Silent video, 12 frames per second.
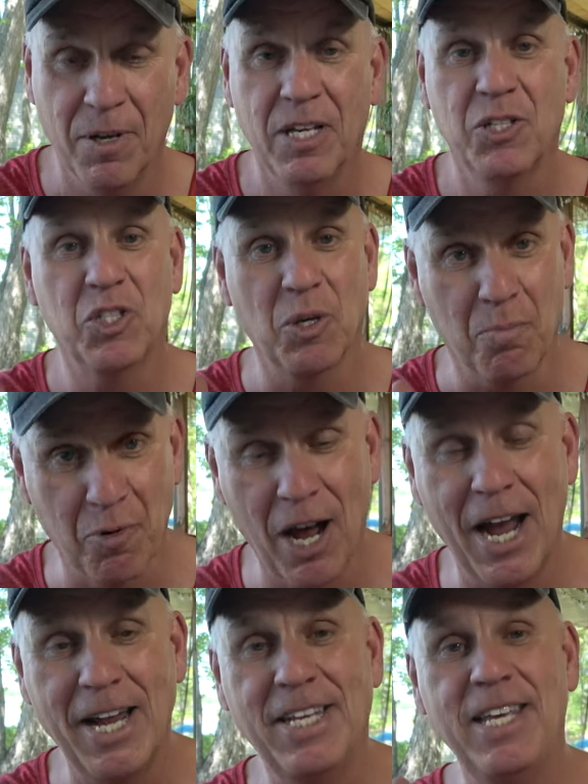
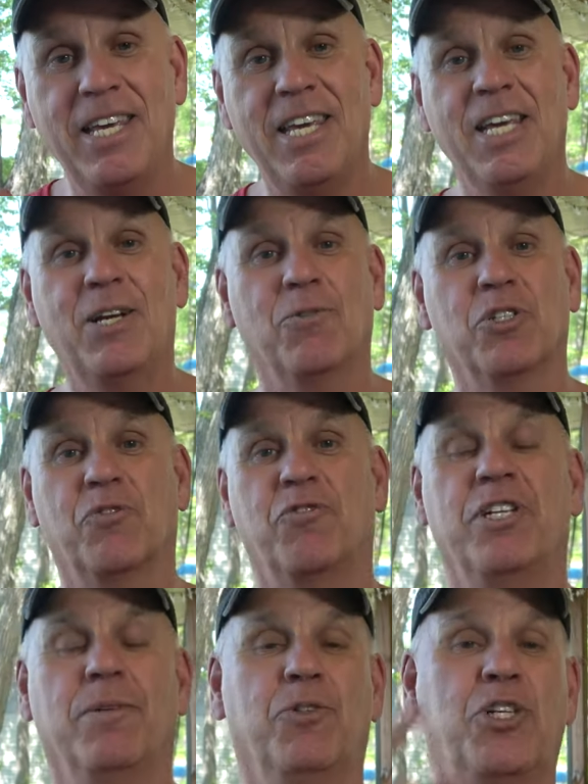Sobriety equals
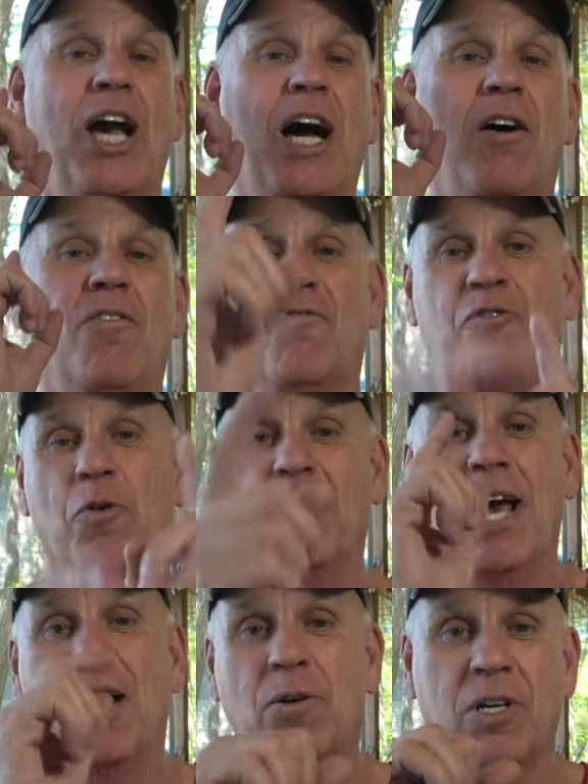freedom. Ciao for
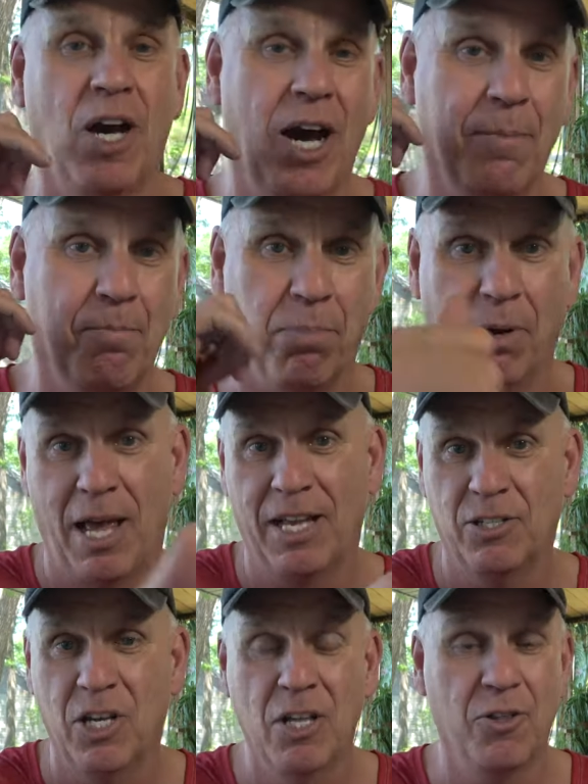now. God
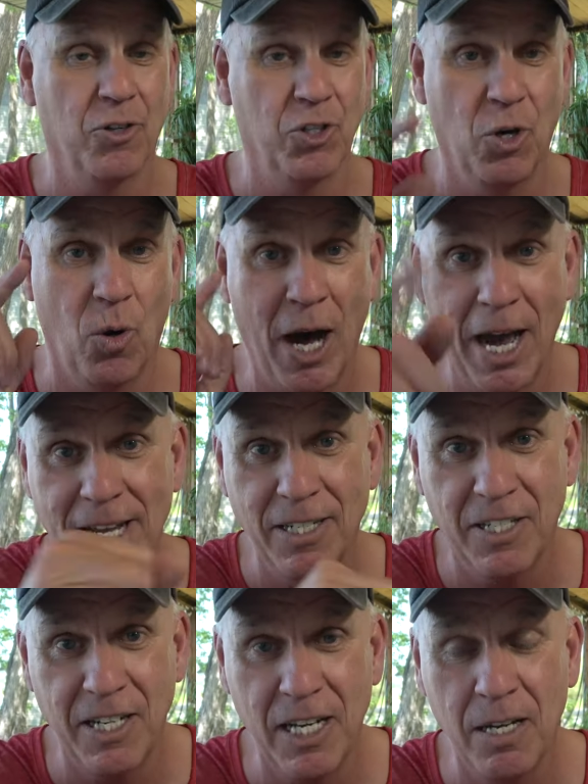bless. There's no I in
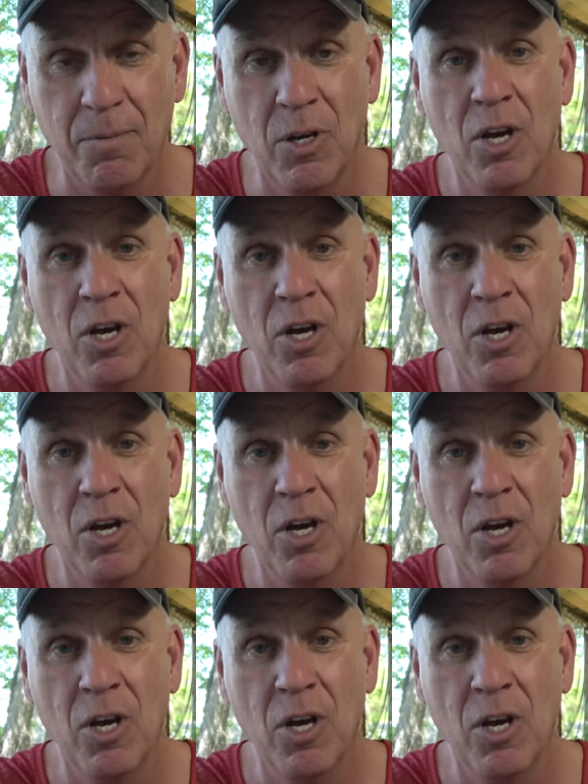team.